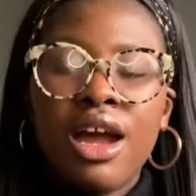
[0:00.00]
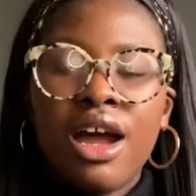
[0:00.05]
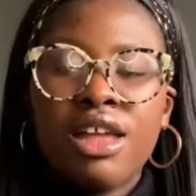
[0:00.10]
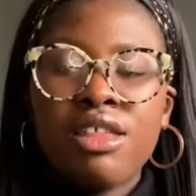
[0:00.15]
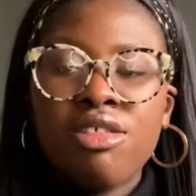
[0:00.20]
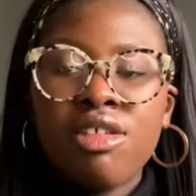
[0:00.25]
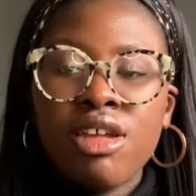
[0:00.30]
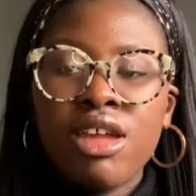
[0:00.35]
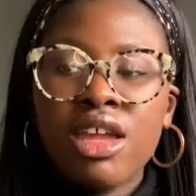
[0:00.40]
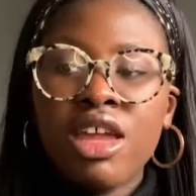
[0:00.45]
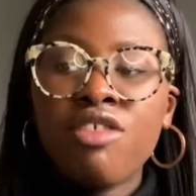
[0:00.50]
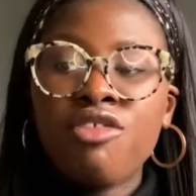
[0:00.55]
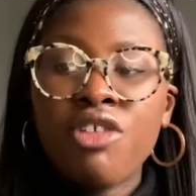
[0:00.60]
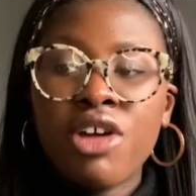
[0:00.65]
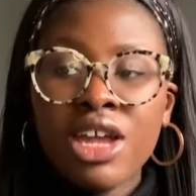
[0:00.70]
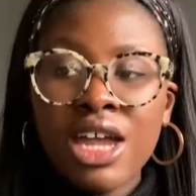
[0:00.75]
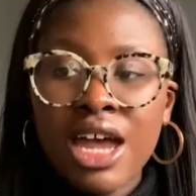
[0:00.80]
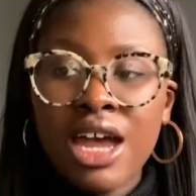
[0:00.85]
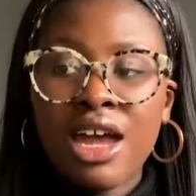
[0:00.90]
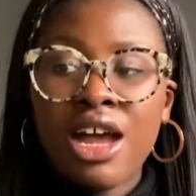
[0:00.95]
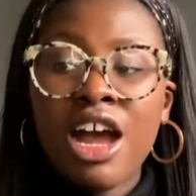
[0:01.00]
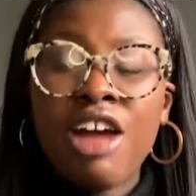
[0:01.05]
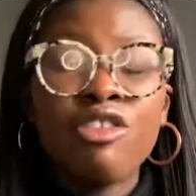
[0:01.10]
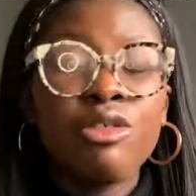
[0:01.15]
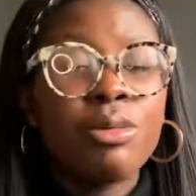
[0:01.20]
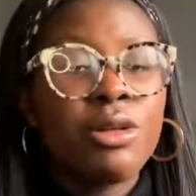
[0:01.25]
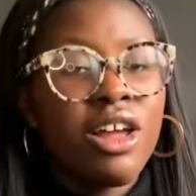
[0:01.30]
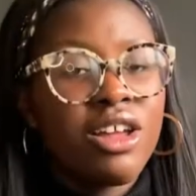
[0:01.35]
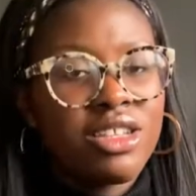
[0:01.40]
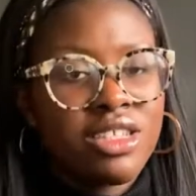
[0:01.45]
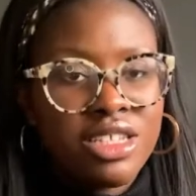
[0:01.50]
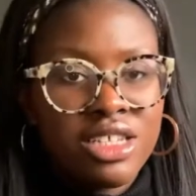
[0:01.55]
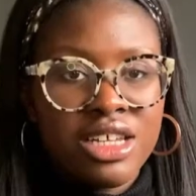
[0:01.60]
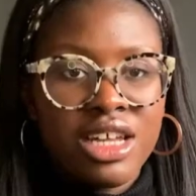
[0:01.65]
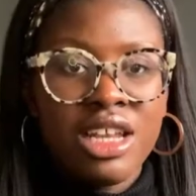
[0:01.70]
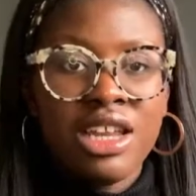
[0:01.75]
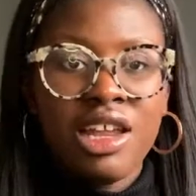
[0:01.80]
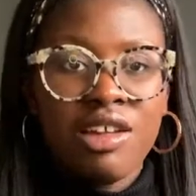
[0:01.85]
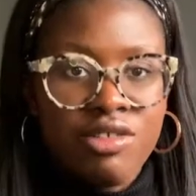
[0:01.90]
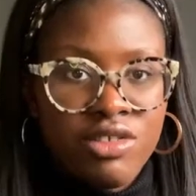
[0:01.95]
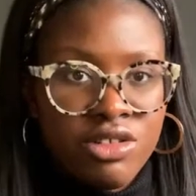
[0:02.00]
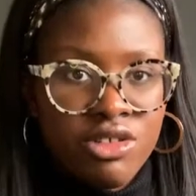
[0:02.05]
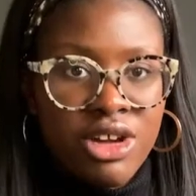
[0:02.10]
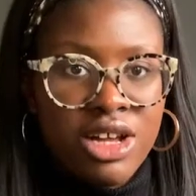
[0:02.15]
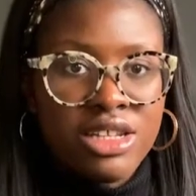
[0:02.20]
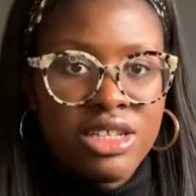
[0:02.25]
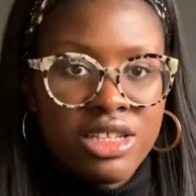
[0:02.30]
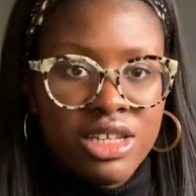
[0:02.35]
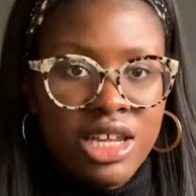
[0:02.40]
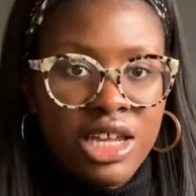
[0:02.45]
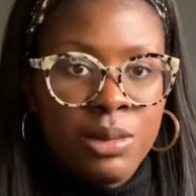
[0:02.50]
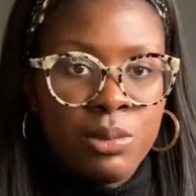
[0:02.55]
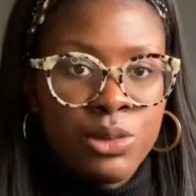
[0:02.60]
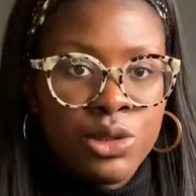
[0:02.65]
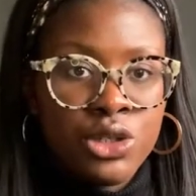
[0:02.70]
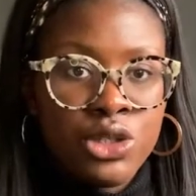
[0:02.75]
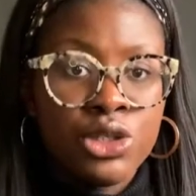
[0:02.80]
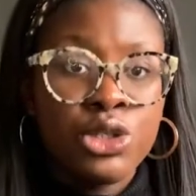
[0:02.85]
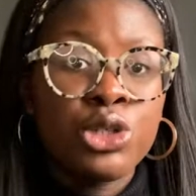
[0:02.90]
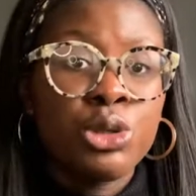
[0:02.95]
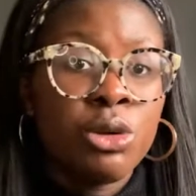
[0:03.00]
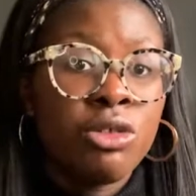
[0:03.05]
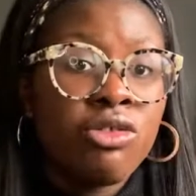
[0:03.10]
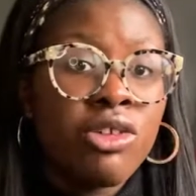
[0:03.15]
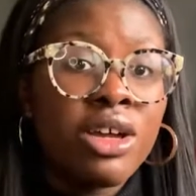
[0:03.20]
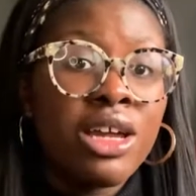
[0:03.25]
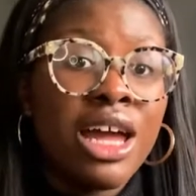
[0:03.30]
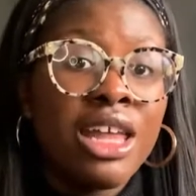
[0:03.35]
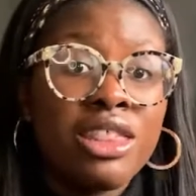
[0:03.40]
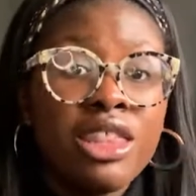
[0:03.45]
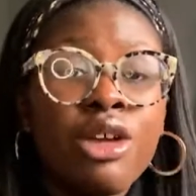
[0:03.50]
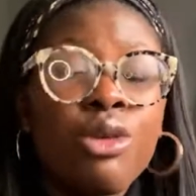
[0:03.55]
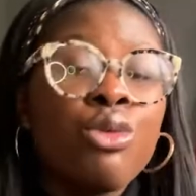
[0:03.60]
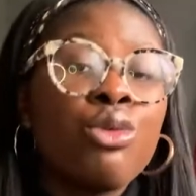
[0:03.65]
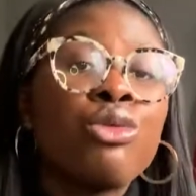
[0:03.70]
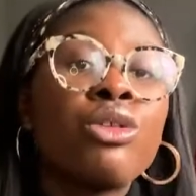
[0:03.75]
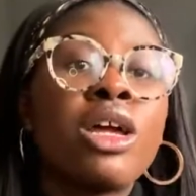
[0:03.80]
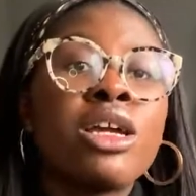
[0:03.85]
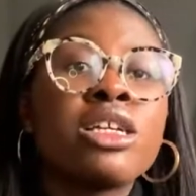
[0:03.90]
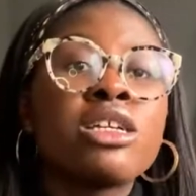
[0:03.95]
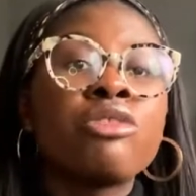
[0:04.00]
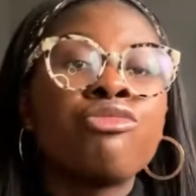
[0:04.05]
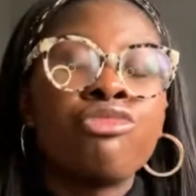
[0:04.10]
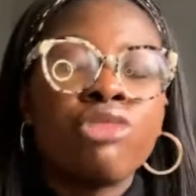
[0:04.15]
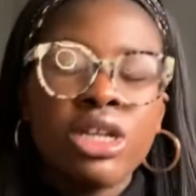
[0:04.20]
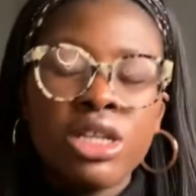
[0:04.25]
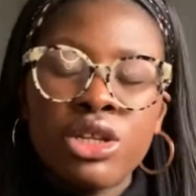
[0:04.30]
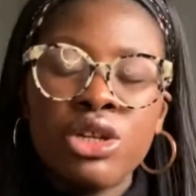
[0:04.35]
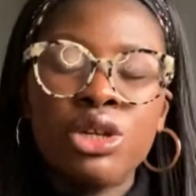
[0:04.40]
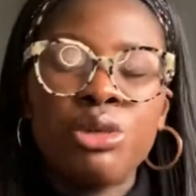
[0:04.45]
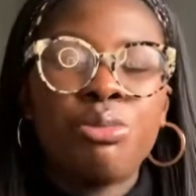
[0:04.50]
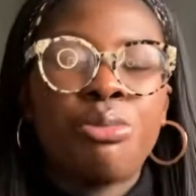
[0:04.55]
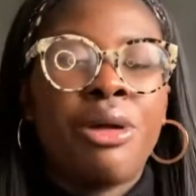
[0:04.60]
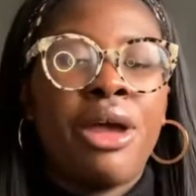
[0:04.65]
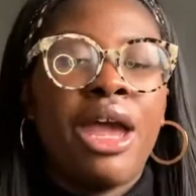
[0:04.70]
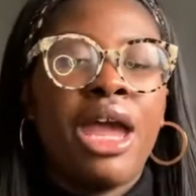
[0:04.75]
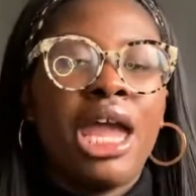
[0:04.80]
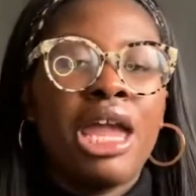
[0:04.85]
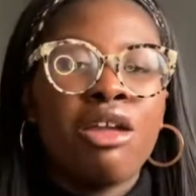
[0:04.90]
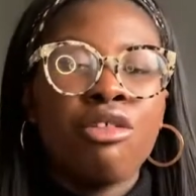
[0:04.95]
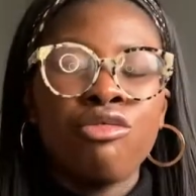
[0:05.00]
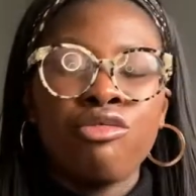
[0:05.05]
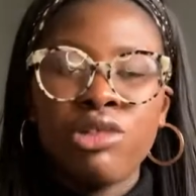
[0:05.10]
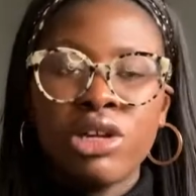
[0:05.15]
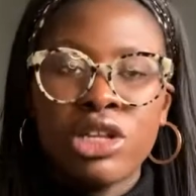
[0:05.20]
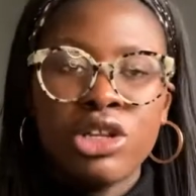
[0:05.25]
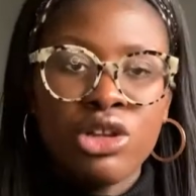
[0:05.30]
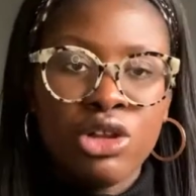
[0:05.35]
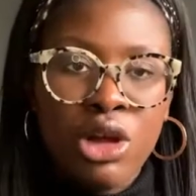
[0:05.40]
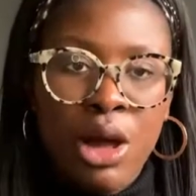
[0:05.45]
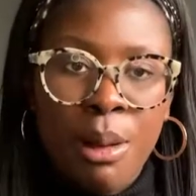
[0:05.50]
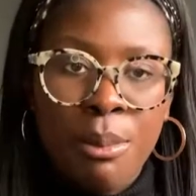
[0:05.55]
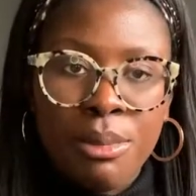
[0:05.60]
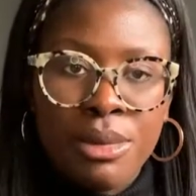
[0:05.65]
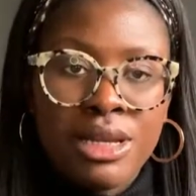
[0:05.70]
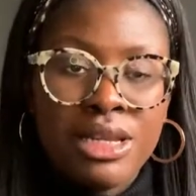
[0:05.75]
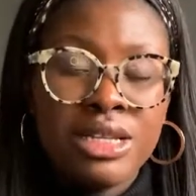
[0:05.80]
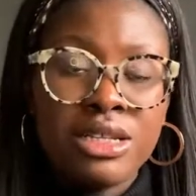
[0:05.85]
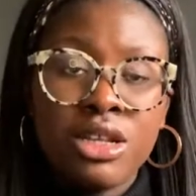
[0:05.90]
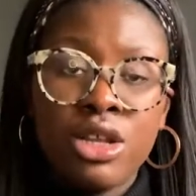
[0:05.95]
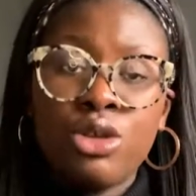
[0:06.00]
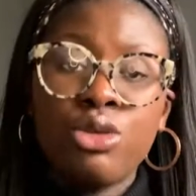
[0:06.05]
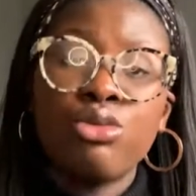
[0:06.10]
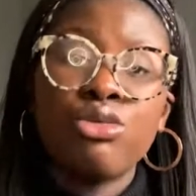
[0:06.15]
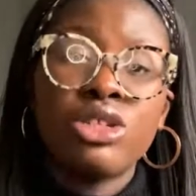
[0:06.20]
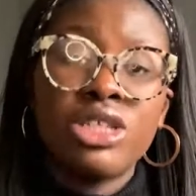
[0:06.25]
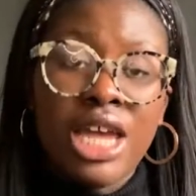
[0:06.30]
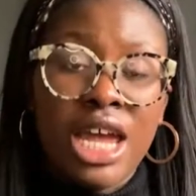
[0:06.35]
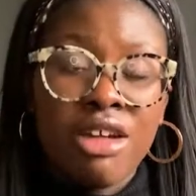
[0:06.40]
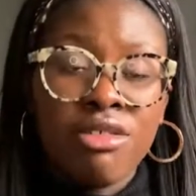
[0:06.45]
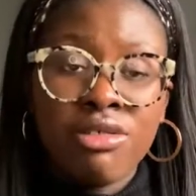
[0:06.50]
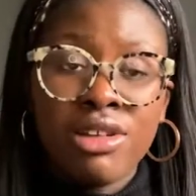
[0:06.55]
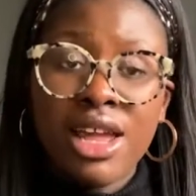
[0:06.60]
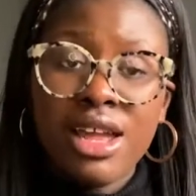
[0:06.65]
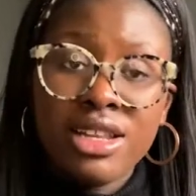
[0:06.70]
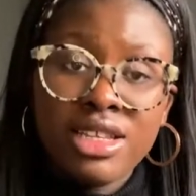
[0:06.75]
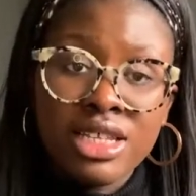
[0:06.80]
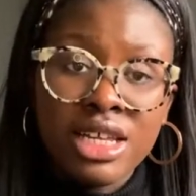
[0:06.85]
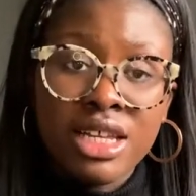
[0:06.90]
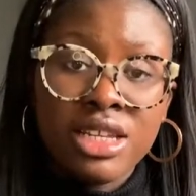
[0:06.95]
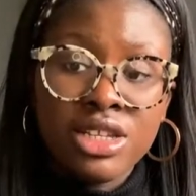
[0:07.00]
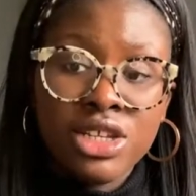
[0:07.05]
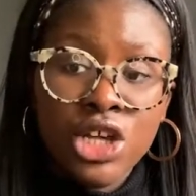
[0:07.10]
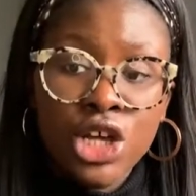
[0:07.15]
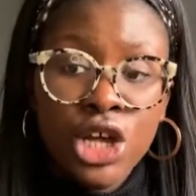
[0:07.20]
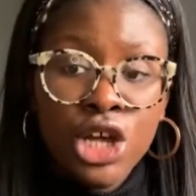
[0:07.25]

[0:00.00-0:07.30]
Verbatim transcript: I think if I've applied to 11 grad schemes, so if and they're all like really good pay, really good companies, and all tech related.